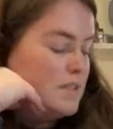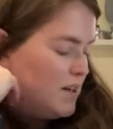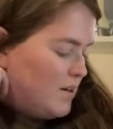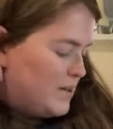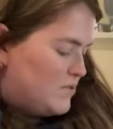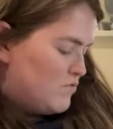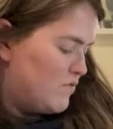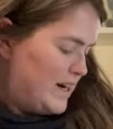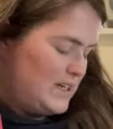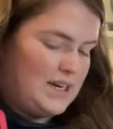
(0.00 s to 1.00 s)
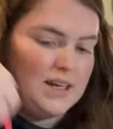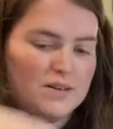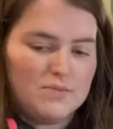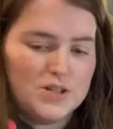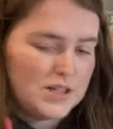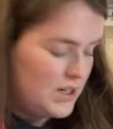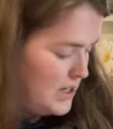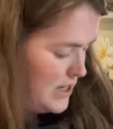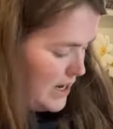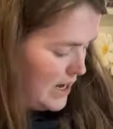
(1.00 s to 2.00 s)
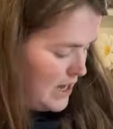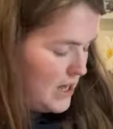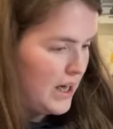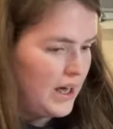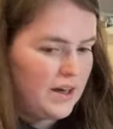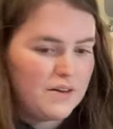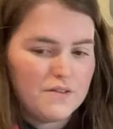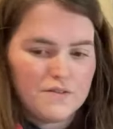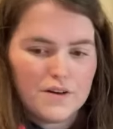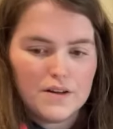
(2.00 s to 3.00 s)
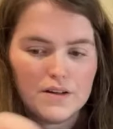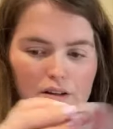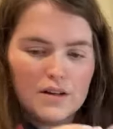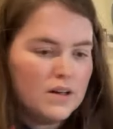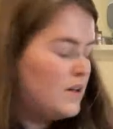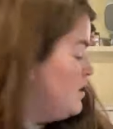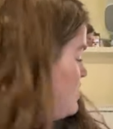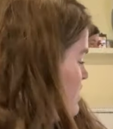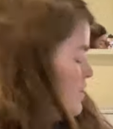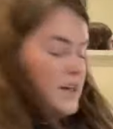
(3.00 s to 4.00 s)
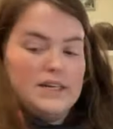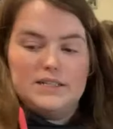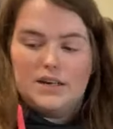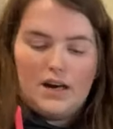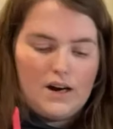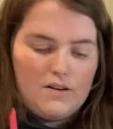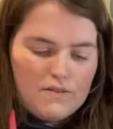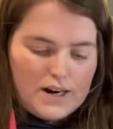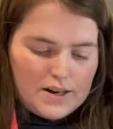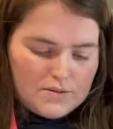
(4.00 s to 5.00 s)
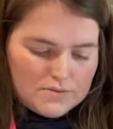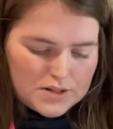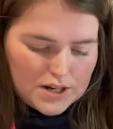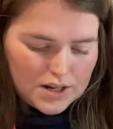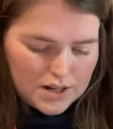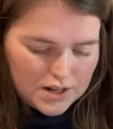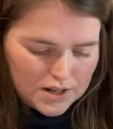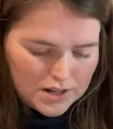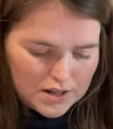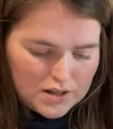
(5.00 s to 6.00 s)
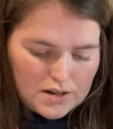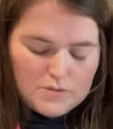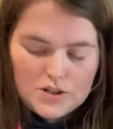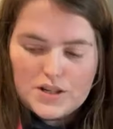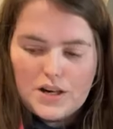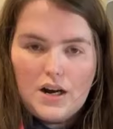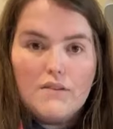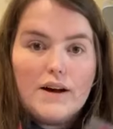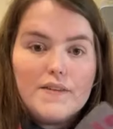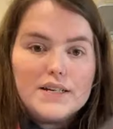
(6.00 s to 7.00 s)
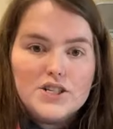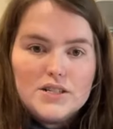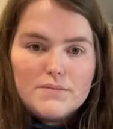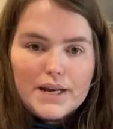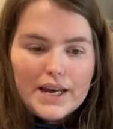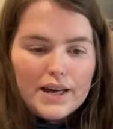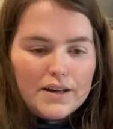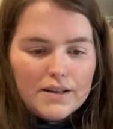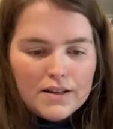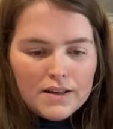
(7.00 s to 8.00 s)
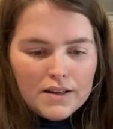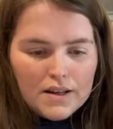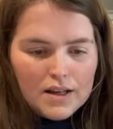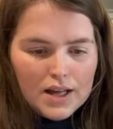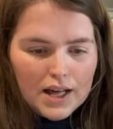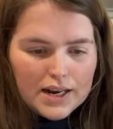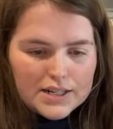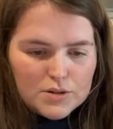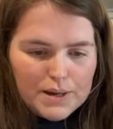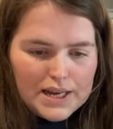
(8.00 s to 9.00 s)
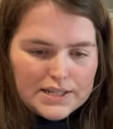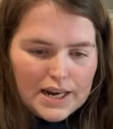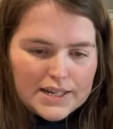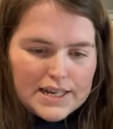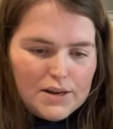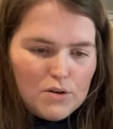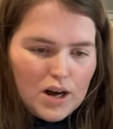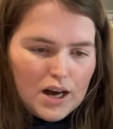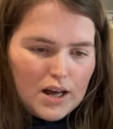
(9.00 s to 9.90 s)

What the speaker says: I know it's ready. I'm just going to see if I need to cut around. I'm just going to cut around this just to make it a little bit easier. Has anyone